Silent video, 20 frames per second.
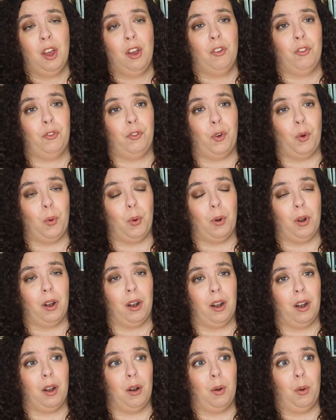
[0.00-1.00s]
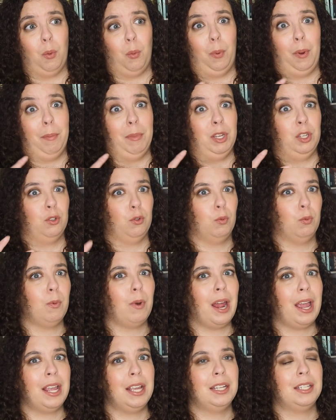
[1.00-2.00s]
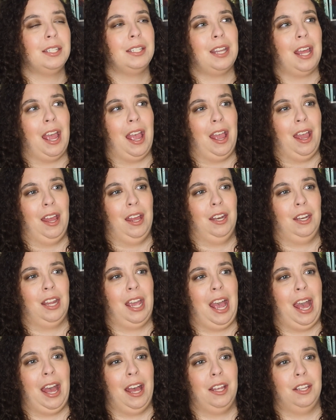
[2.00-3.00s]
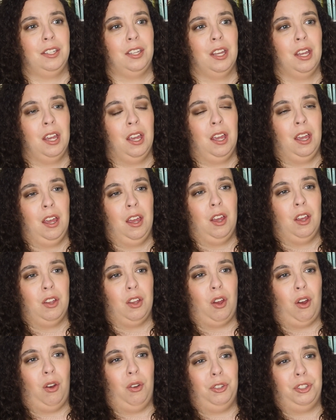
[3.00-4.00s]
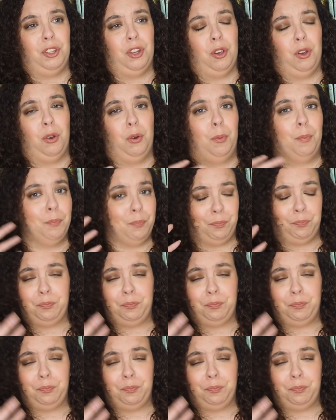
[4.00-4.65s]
for women's rights and has also